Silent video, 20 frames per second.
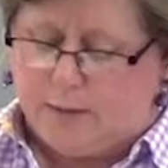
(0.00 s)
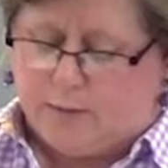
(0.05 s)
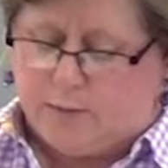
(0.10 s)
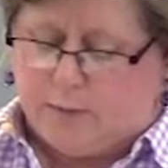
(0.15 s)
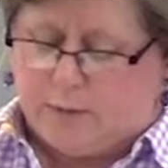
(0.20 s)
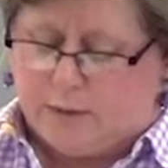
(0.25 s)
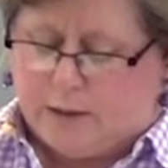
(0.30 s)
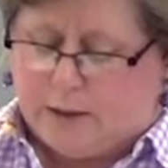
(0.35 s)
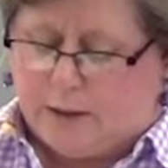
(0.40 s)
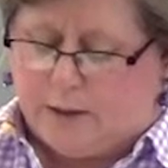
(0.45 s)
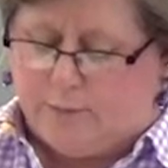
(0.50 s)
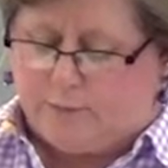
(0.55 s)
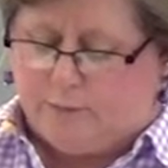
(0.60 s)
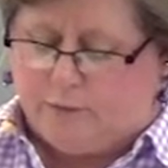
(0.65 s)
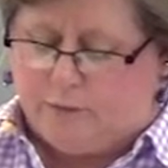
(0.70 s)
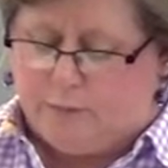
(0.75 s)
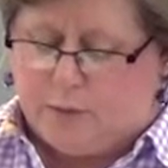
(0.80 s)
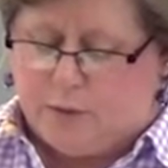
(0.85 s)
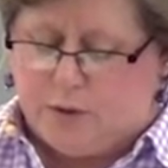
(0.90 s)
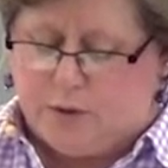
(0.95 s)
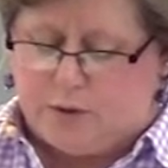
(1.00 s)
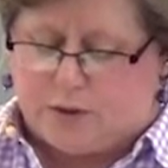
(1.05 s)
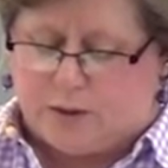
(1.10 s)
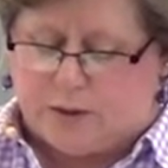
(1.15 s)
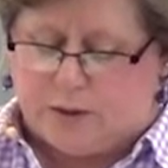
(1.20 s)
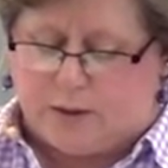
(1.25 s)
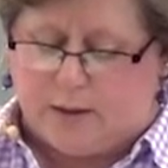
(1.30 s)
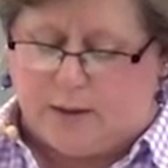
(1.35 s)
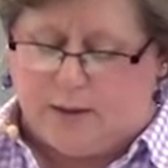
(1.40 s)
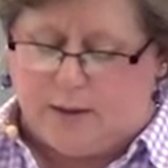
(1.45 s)
through the gift of
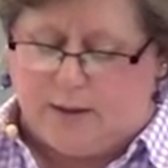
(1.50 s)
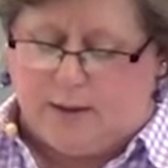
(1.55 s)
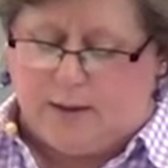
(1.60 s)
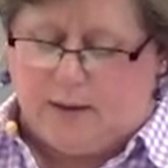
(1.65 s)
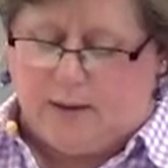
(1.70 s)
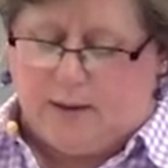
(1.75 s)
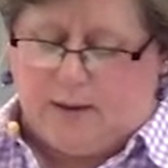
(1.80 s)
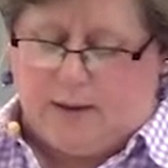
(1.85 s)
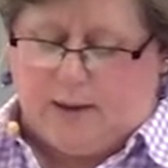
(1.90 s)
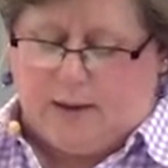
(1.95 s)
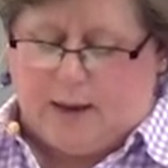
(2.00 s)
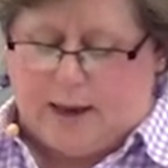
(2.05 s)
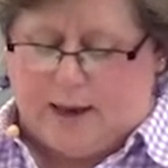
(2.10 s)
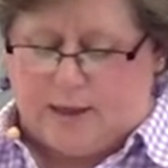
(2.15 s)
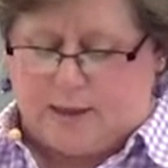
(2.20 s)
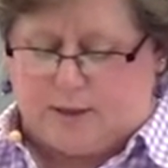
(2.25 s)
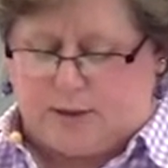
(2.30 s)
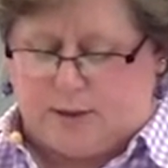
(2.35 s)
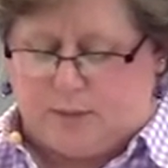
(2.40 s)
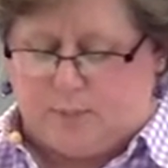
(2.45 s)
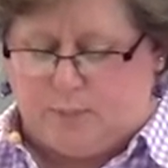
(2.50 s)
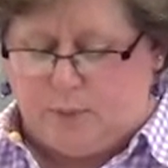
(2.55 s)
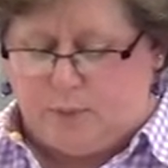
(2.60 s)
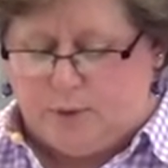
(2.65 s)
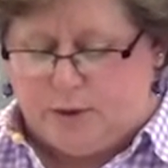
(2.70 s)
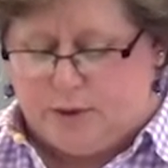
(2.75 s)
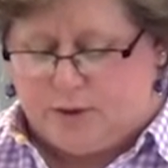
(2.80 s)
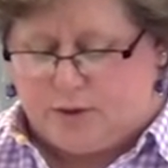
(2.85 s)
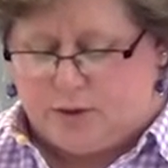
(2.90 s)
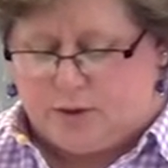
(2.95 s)
music. As the
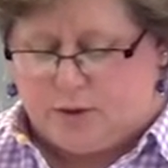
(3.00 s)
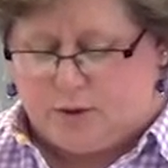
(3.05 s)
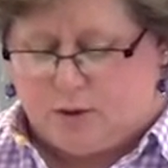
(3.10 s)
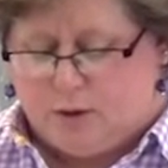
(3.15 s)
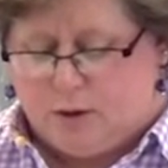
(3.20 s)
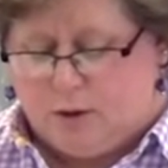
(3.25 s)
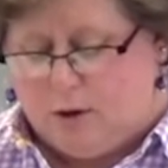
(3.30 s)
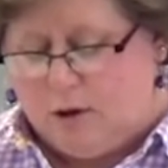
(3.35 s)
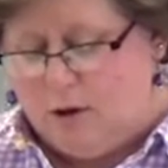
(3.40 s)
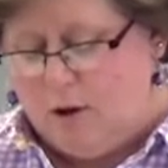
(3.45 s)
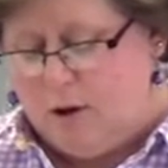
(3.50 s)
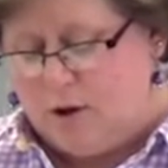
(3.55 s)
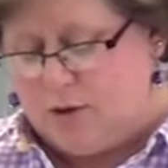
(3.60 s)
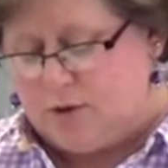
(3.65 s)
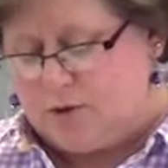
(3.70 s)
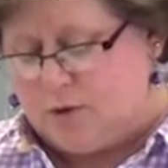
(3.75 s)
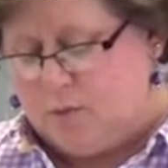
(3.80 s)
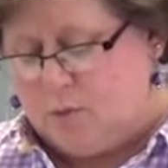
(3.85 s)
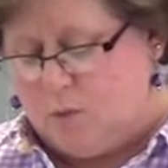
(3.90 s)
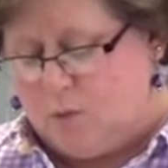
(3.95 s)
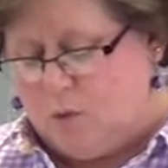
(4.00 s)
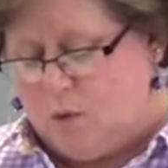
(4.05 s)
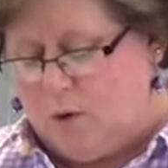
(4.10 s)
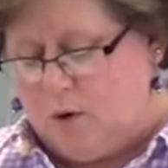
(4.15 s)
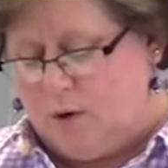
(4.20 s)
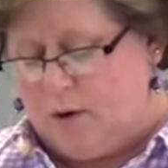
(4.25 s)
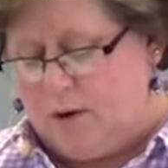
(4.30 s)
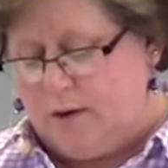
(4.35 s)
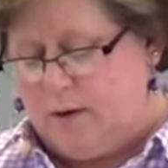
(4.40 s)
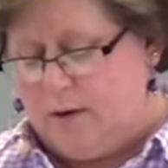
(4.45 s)
Prince Claus
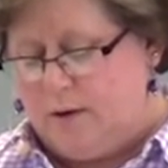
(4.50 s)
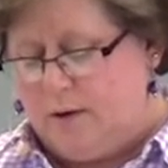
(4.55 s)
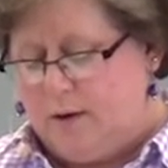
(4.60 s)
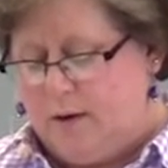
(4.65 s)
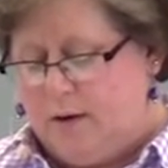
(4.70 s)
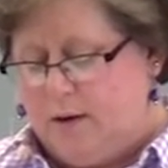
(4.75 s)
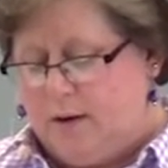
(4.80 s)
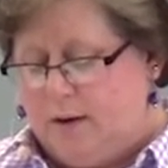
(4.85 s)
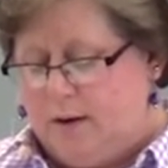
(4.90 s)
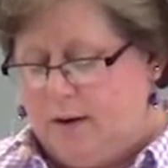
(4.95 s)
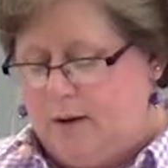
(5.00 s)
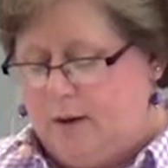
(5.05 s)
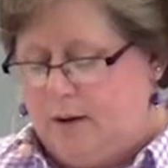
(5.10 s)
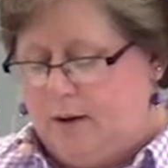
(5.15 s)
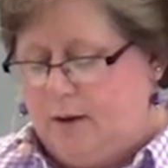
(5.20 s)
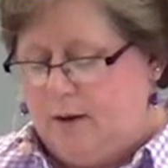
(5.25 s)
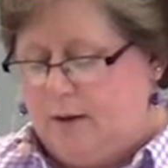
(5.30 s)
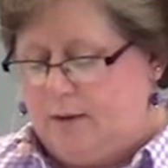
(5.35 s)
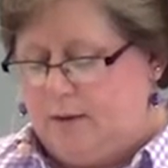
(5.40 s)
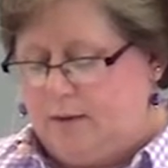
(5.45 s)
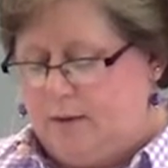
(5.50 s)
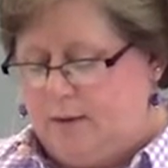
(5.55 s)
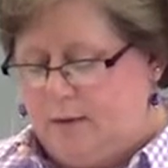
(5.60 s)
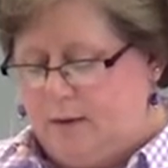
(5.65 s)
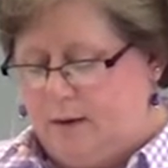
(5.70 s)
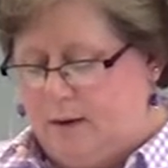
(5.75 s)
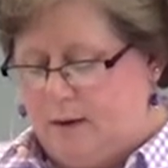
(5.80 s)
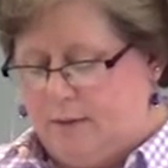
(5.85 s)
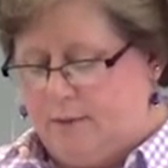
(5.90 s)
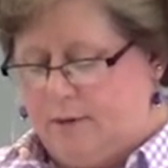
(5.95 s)
Award
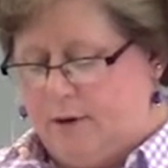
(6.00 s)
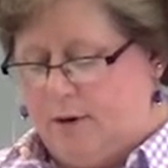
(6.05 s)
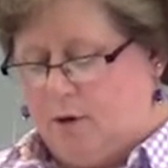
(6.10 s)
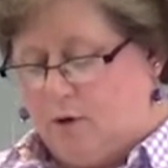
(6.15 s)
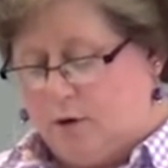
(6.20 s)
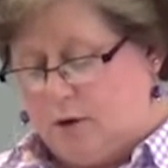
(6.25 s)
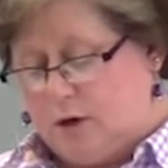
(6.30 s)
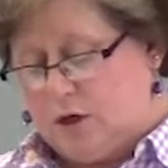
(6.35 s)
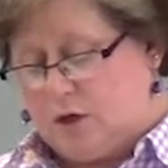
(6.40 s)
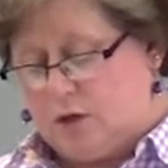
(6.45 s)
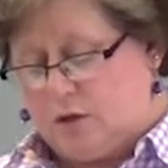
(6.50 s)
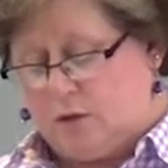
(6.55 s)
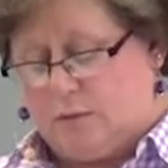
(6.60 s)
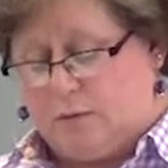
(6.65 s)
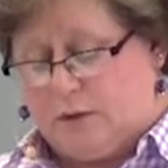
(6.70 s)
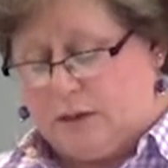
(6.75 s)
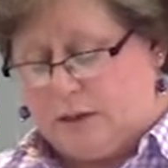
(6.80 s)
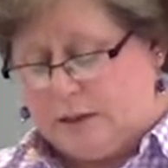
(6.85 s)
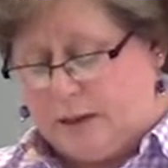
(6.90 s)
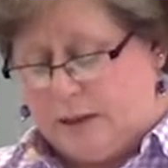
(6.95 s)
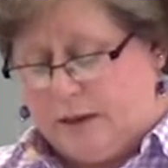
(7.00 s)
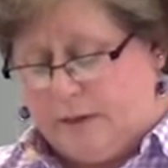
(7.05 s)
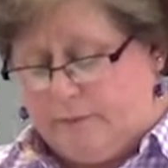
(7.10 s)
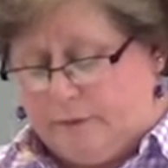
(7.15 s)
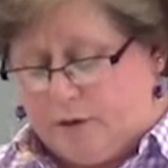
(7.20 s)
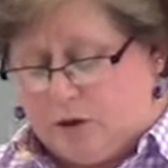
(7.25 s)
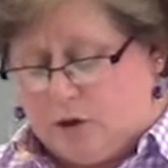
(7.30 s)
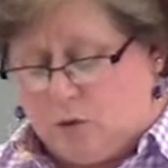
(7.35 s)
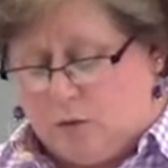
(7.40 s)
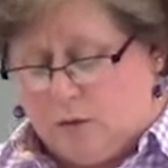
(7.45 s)
uh, the orchestra received
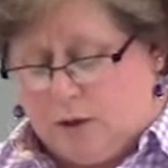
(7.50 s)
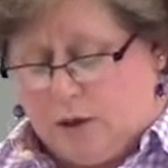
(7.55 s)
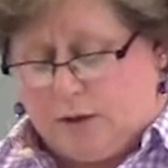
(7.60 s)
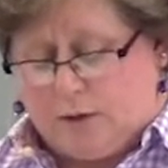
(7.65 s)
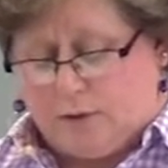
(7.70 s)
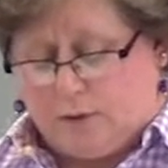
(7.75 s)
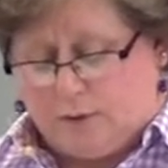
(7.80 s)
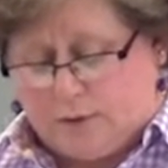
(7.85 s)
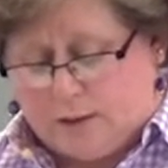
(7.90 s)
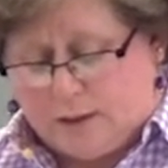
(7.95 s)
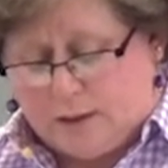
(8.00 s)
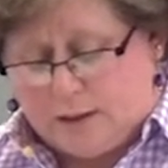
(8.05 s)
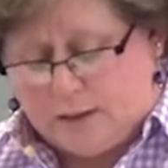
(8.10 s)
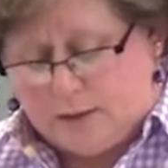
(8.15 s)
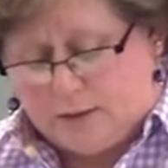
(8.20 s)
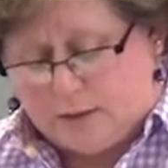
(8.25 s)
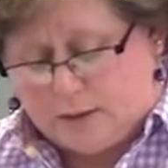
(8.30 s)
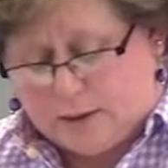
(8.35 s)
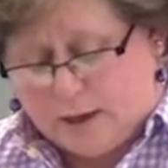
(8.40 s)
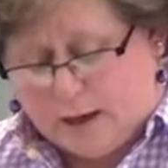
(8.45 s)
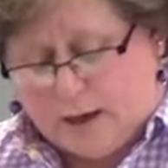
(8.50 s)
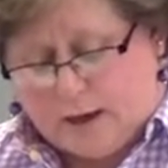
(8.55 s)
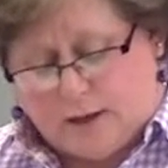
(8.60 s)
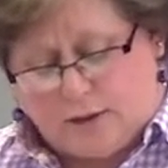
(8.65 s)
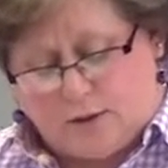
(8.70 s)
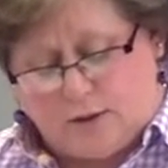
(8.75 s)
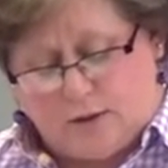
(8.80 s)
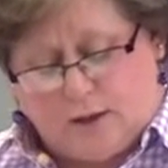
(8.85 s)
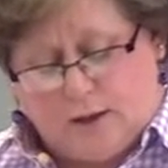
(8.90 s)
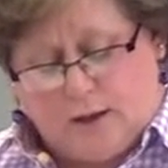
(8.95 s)
in 2013
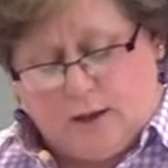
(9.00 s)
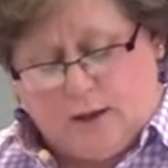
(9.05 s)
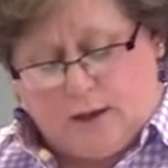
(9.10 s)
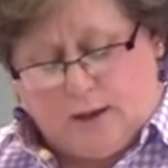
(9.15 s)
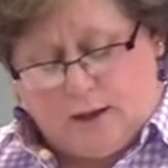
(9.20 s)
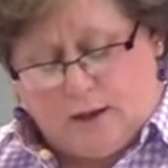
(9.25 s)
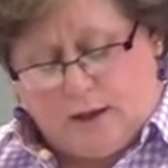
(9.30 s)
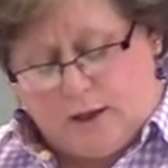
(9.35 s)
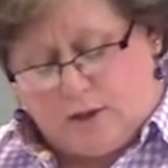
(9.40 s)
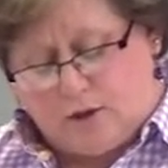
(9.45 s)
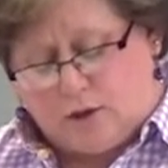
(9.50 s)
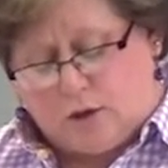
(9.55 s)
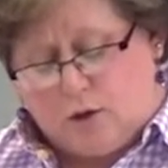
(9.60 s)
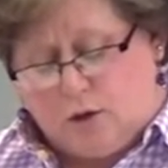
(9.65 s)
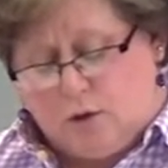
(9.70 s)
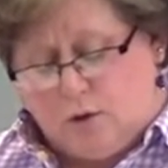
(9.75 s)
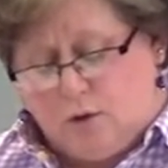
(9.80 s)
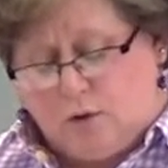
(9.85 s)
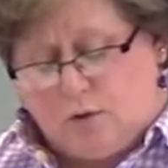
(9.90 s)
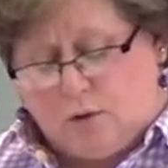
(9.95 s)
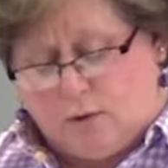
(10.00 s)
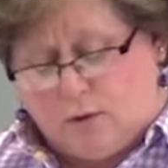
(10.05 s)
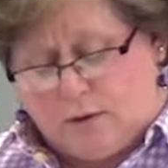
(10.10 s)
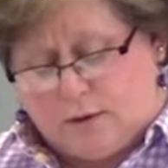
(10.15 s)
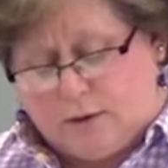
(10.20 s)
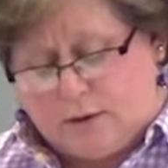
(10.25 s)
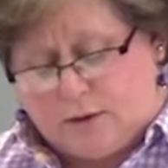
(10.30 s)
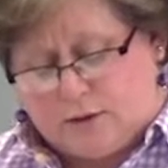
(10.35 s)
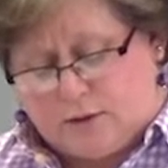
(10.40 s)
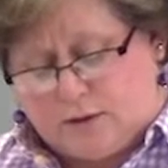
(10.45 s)
states, it is a youth
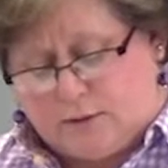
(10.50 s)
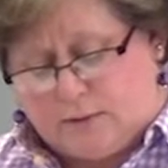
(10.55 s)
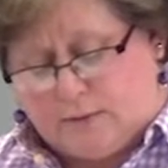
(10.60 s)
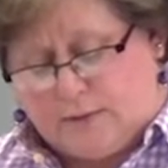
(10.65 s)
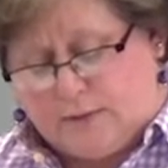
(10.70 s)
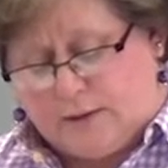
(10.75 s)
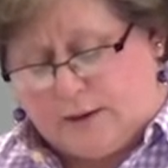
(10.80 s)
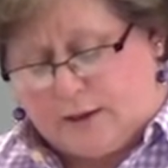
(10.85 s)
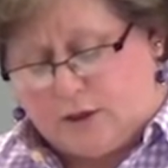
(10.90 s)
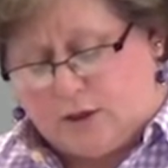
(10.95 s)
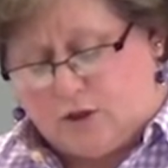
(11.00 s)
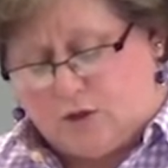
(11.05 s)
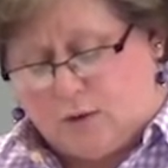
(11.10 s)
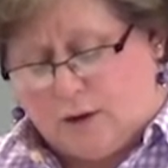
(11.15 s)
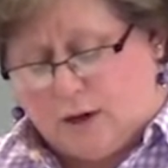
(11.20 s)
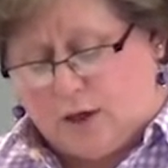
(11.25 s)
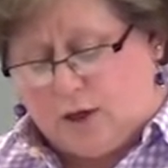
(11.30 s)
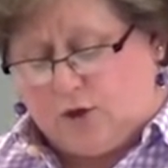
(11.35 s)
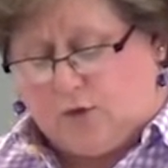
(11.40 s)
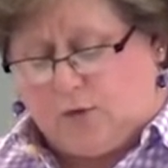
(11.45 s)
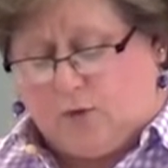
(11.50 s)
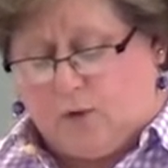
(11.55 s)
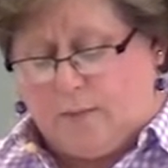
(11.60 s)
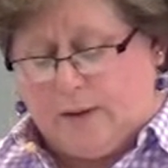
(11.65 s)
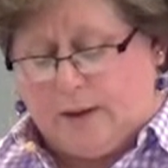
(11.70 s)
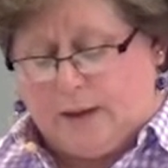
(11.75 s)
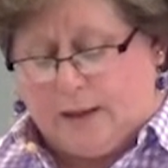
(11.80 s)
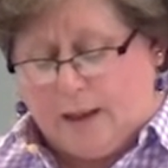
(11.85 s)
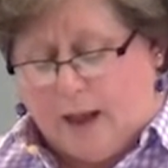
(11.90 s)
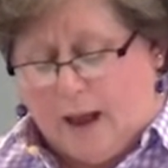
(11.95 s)
orchestra that is
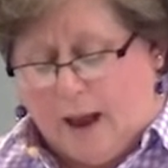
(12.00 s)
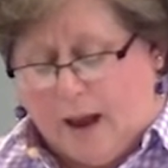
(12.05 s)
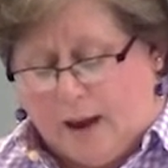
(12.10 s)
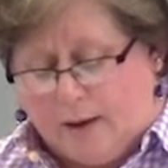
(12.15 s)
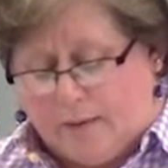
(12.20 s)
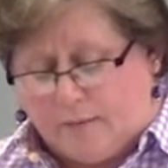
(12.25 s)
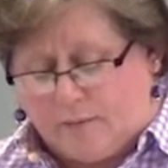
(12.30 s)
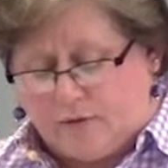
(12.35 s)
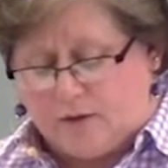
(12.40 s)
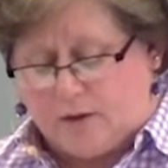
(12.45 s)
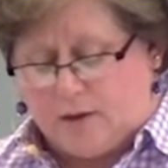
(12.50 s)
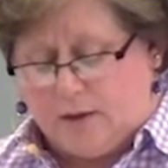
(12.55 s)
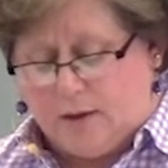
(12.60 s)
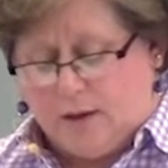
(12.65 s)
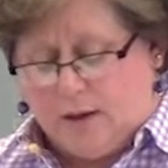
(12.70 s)
transforming lives.